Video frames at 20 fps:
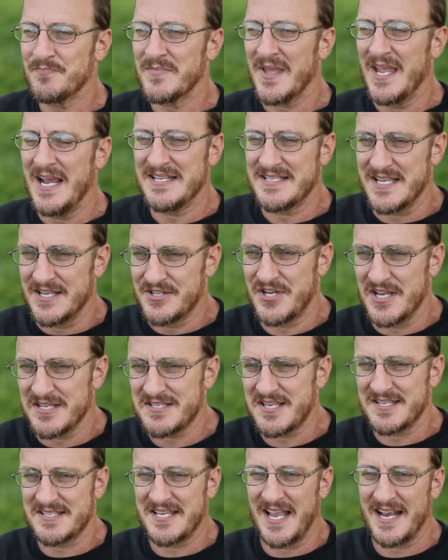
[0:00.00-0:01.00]
He said, just
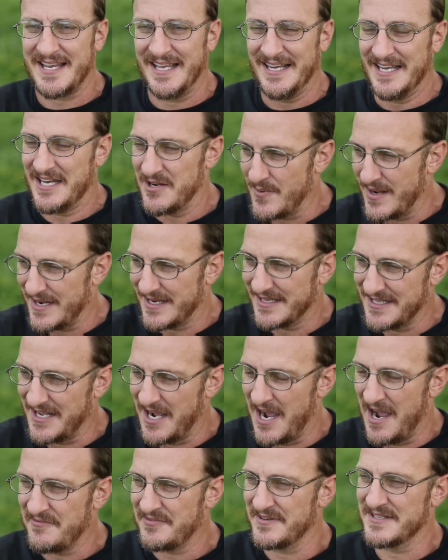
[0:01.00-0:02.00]
a second. He went in the
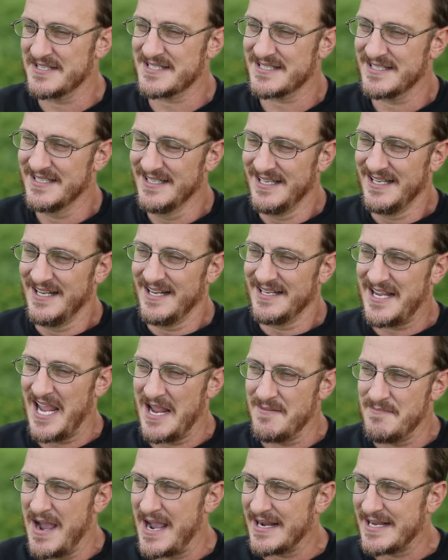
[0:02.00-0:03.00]
office,
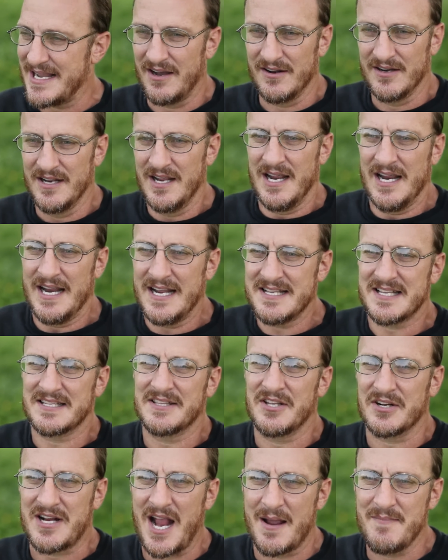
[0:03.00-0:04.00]
came back out. He said,
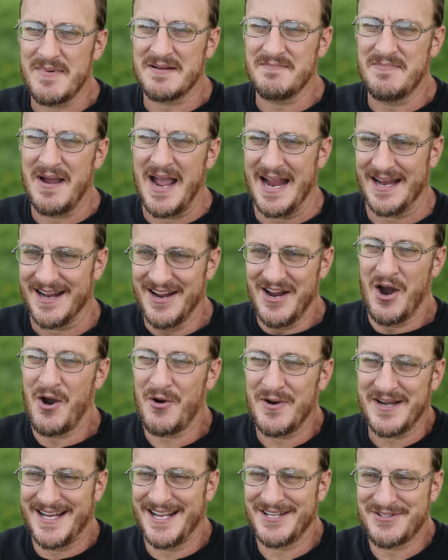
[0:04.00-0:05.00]
they're coming back.
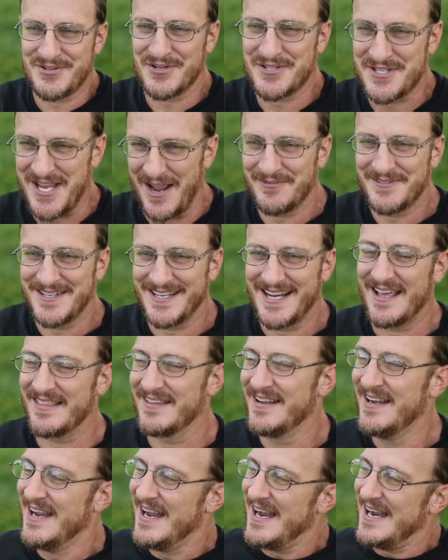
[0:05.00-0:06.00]
Hurry, get your stuff together.
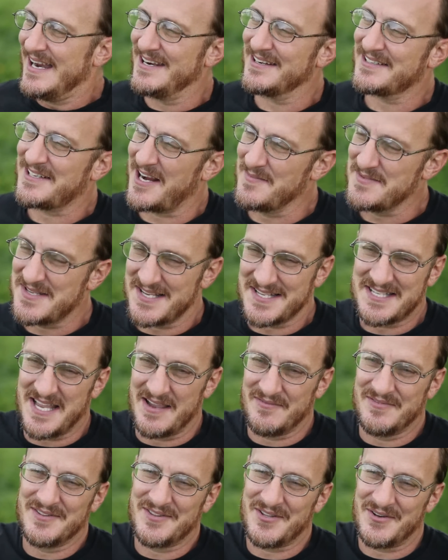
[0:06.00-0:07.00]
Here comes the
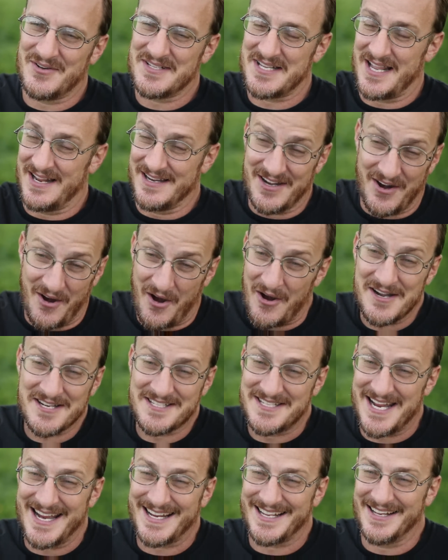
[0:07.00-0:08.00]
737. It had already
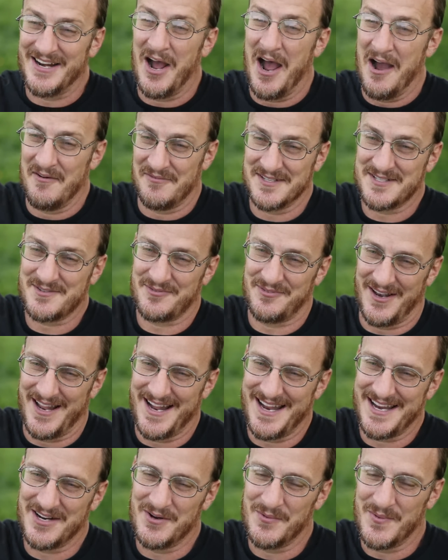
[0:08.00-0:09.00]
taken off. It's
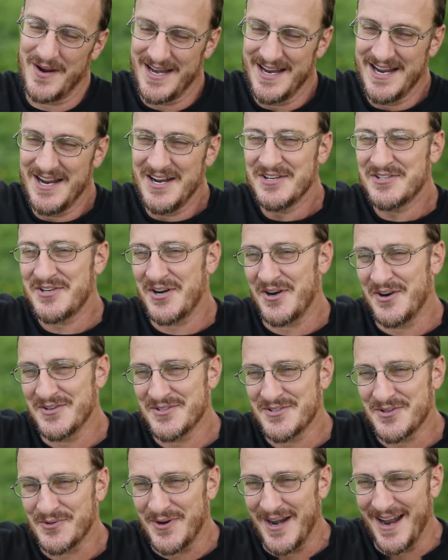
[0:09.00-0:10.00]
flying away.
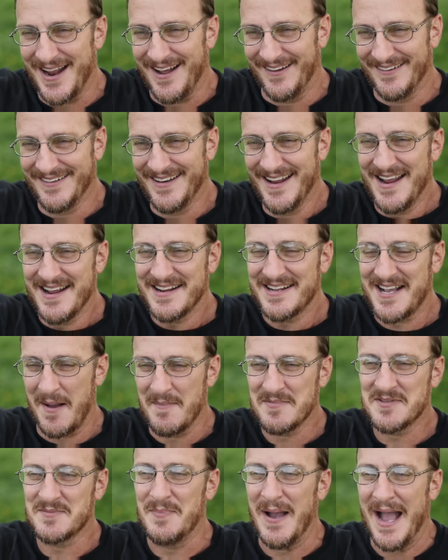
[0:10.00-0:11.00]
Turns around,
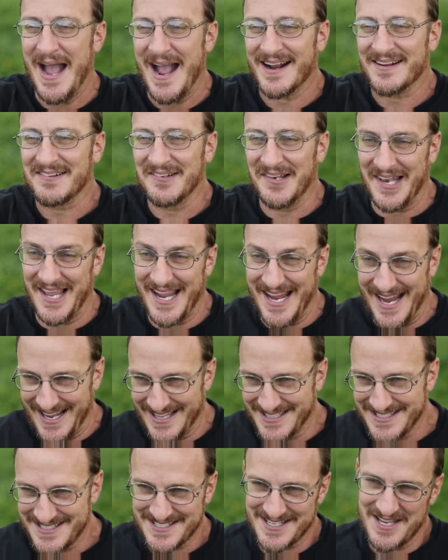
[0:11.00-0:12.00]
comes back,
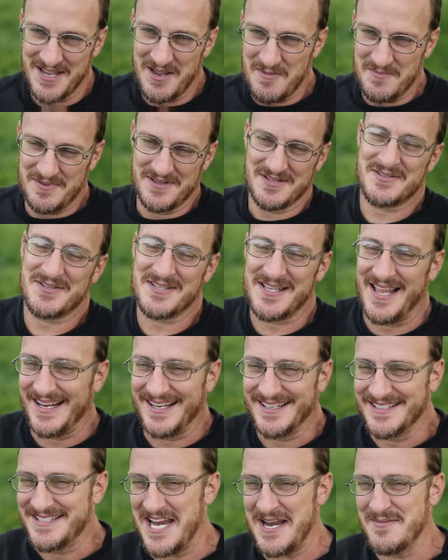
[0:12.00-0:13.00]
lands. This is like
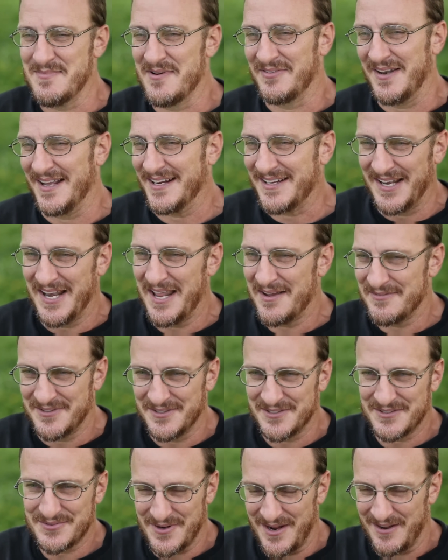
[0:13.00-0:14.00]
a team of like 11
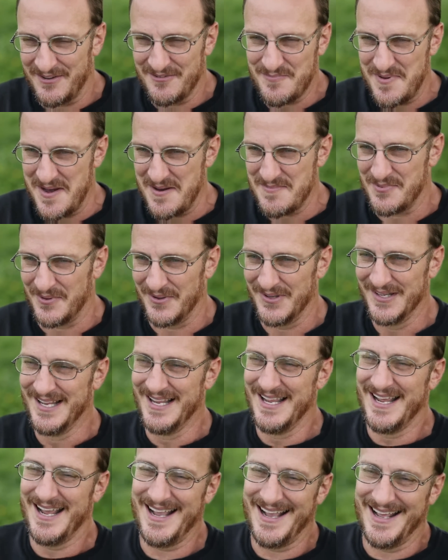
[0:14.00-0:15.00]
or 12 people.
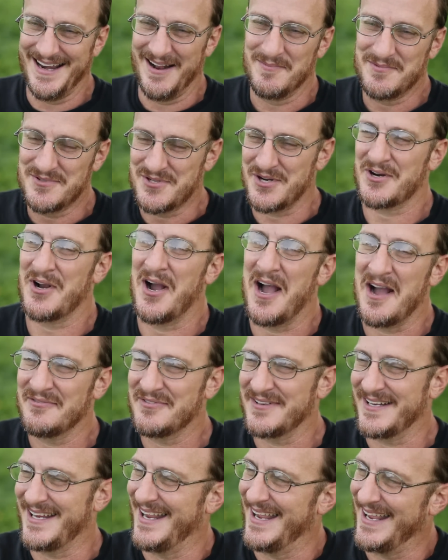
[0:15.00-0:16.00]
And I took off
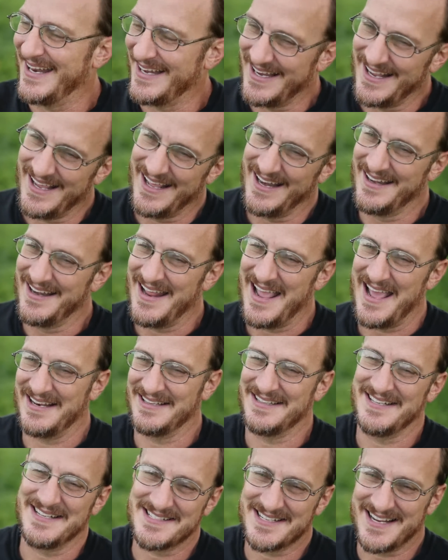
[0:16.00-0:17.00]
again and
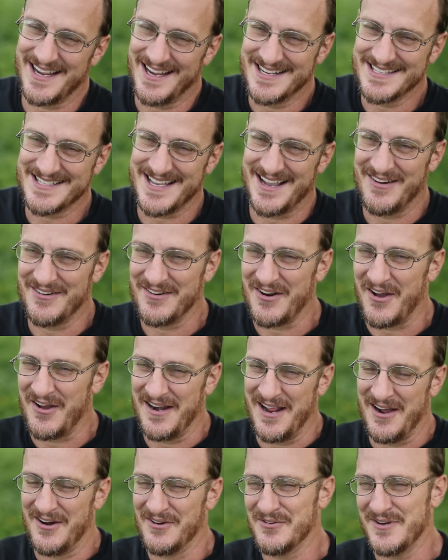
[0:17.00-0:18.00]
headed these guys out on
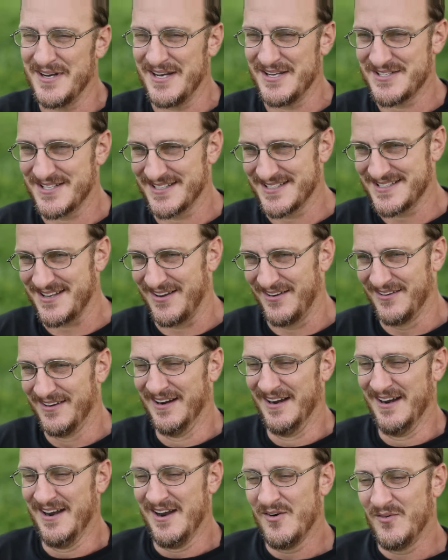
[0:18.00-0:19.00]
outreach. And so
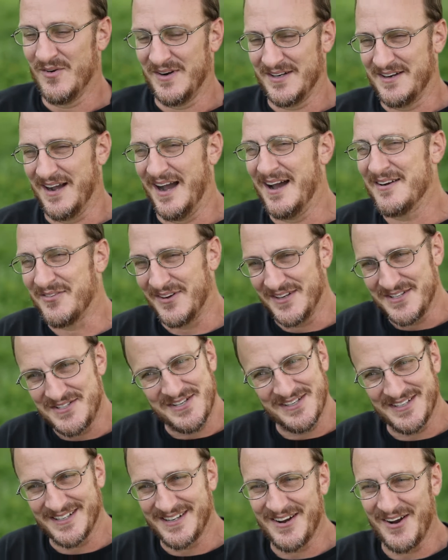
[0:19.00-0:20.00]
when God wants
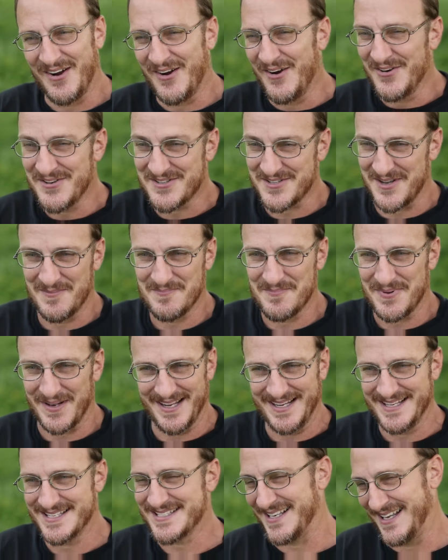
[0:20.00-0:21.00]
you to go
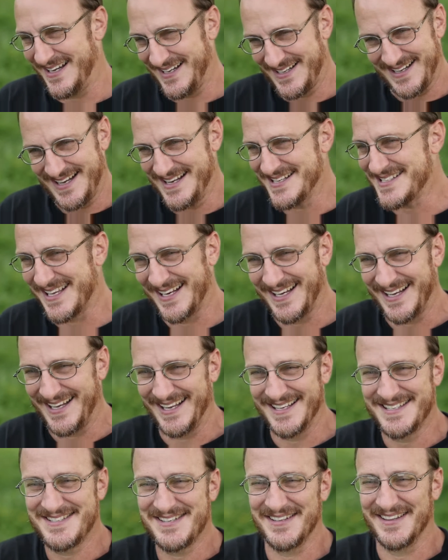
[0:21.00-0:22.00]
someplace, like he's going to
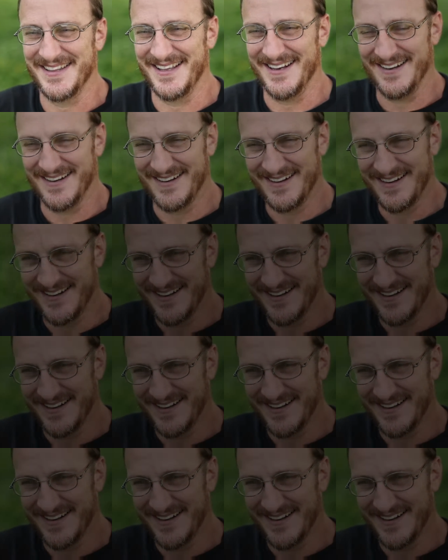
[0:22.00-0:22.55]
get you there.